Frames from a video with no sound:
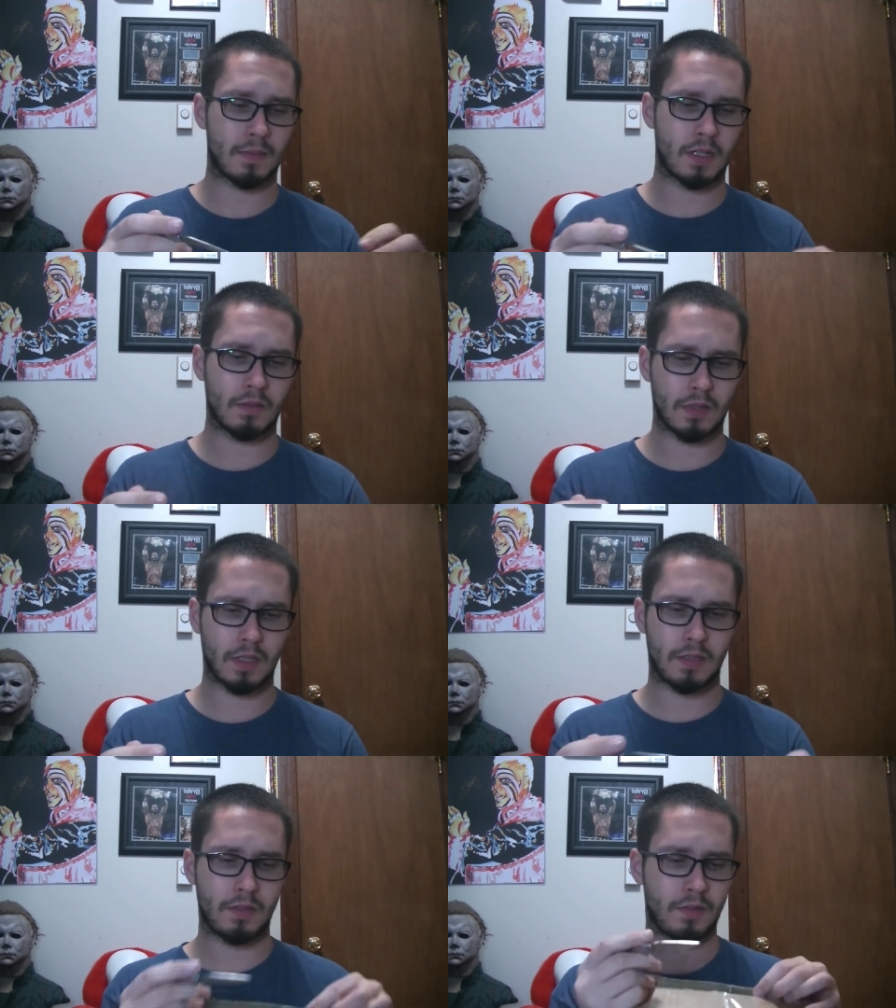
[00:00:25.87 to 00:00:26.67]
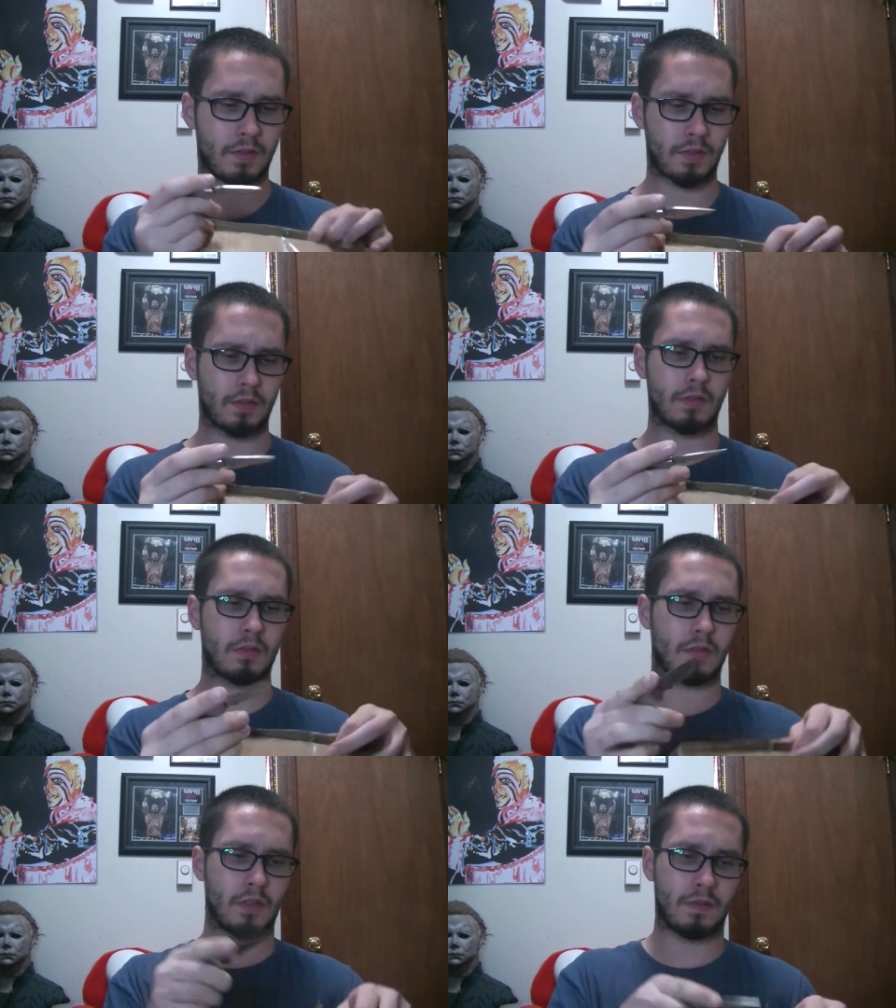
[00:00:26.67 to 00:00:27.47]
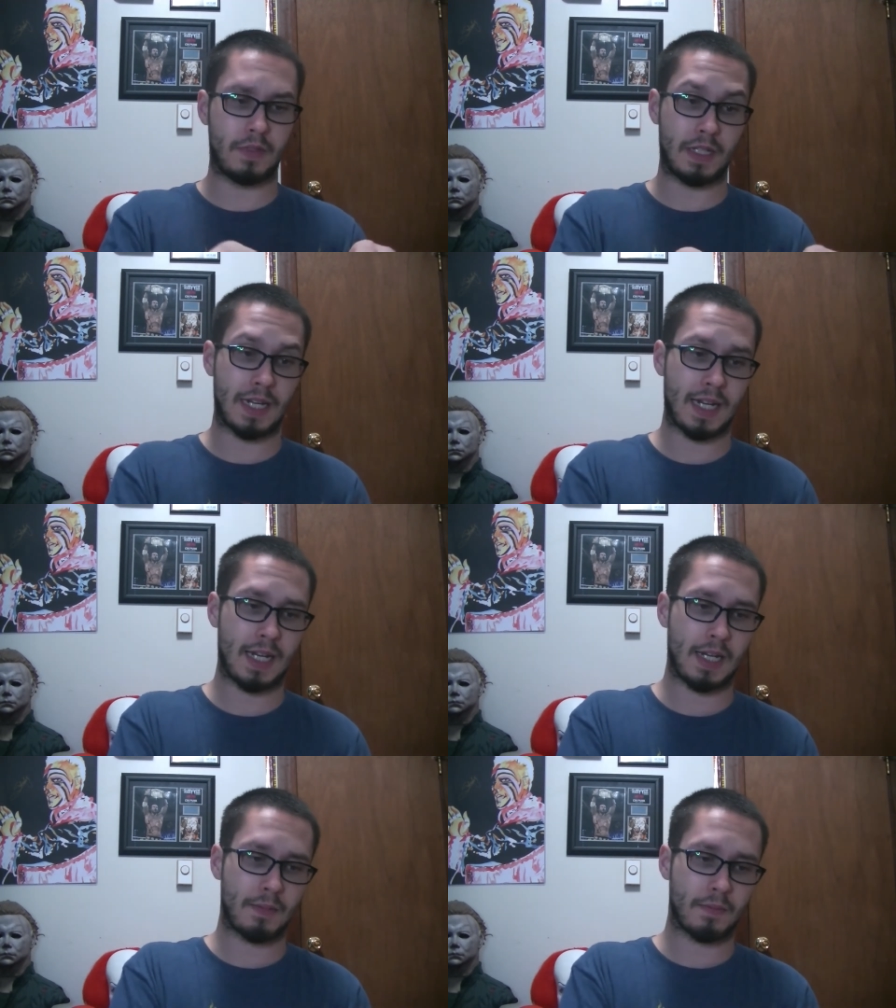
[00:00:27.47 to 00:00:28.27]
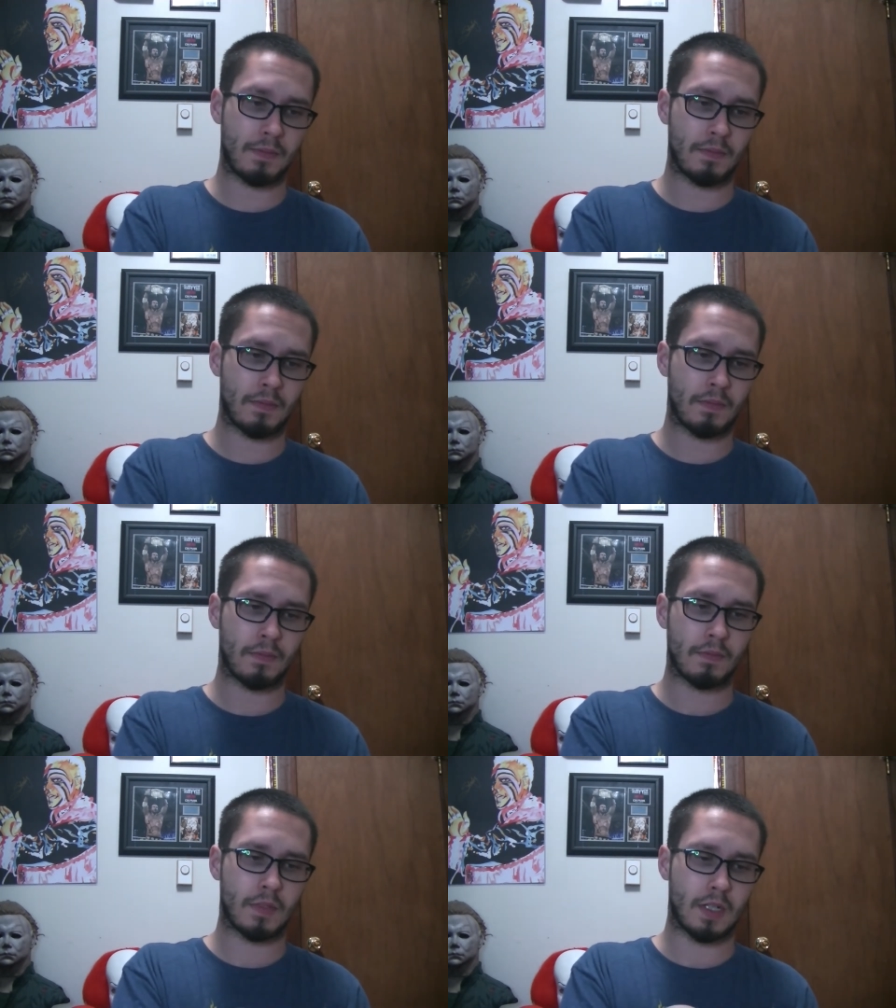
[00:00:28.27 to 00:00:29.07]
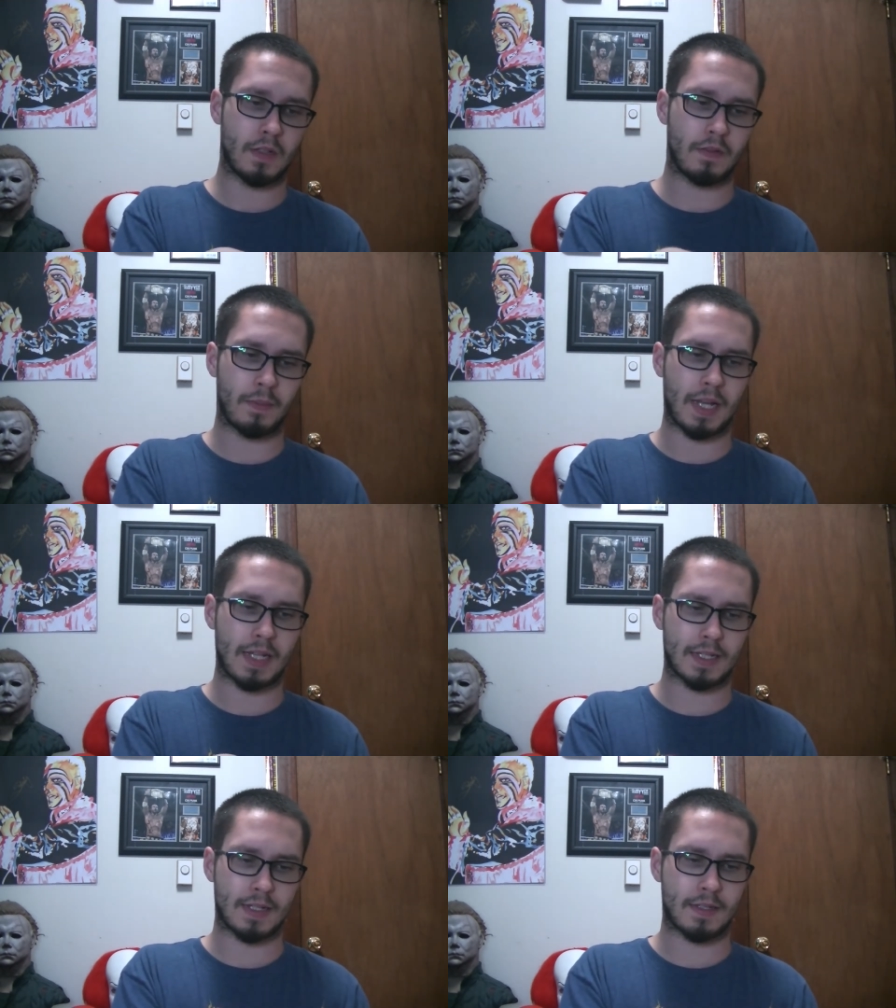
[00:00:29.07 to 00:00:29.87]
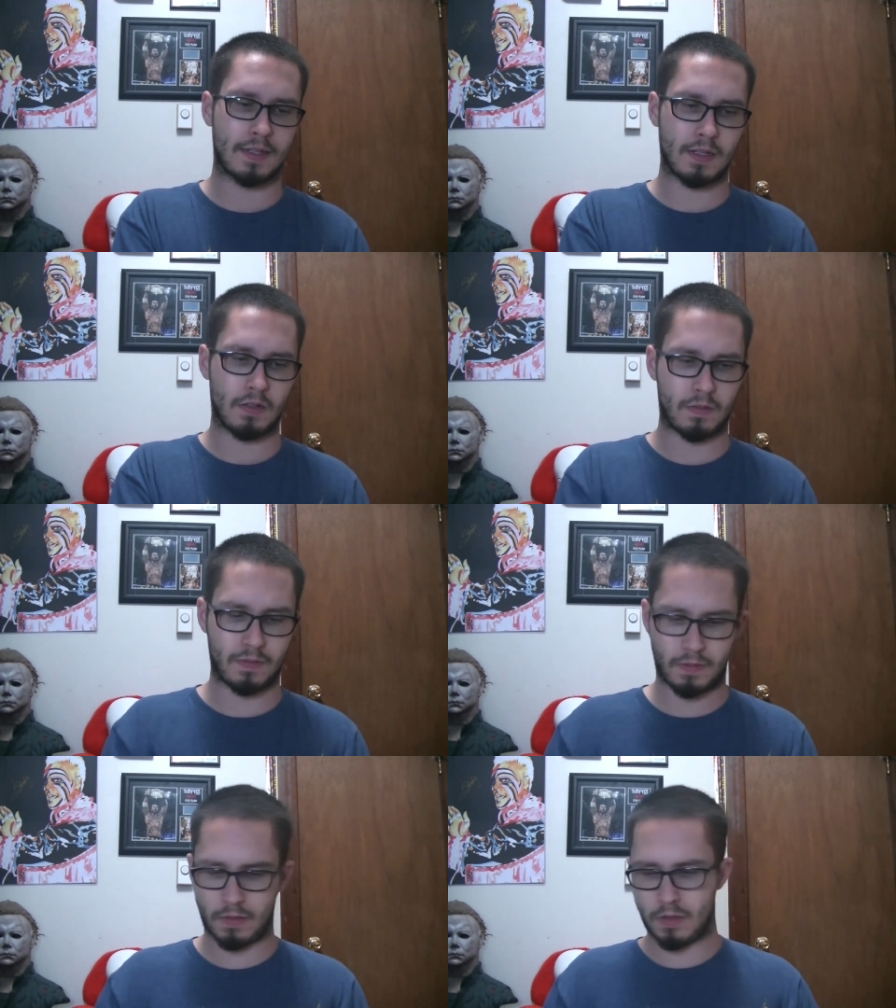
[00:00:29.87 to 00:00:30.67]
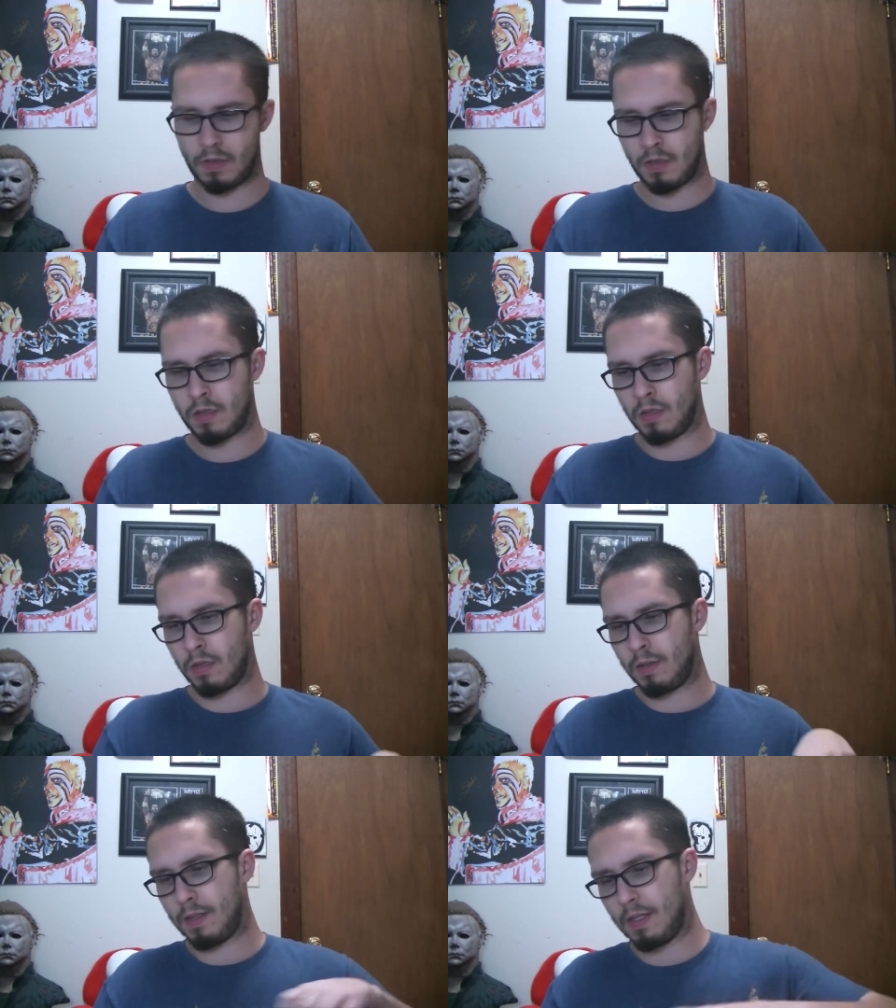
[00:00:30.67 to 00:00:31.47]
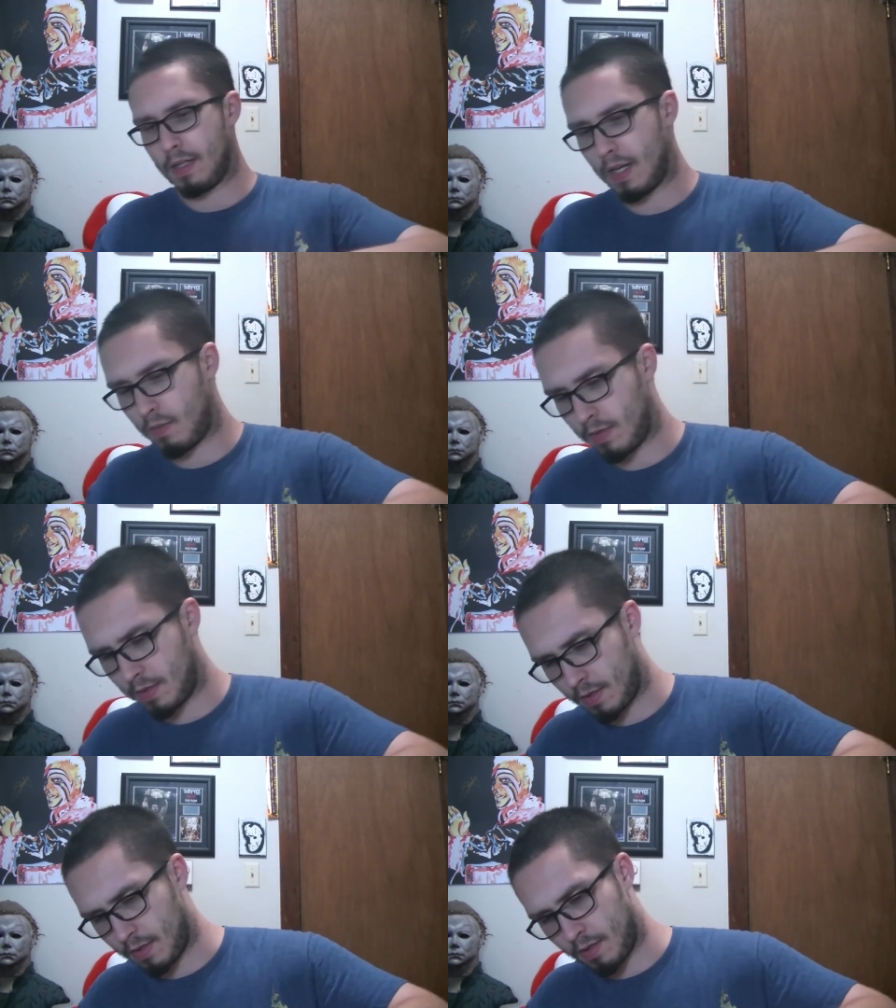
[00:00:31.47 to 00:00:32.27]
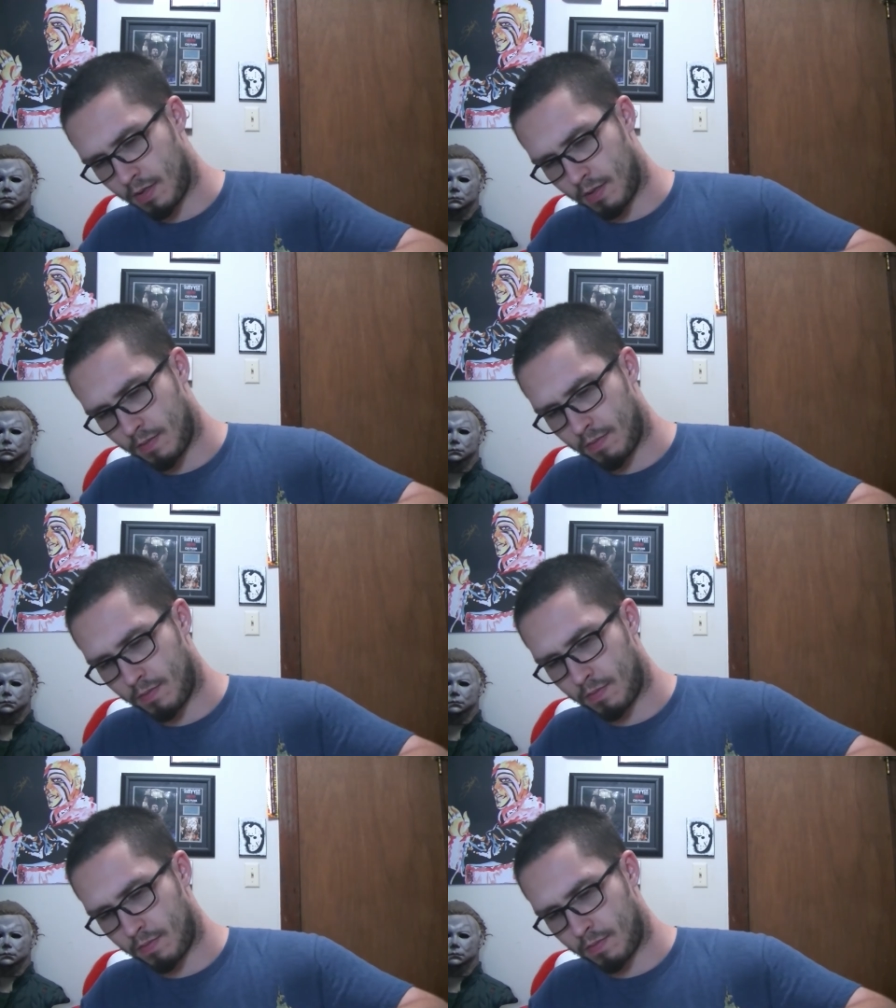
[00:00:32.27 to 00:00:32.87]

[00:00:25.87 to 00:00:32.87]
I'm not really too sure of the name of the mask itself, that wasn't um,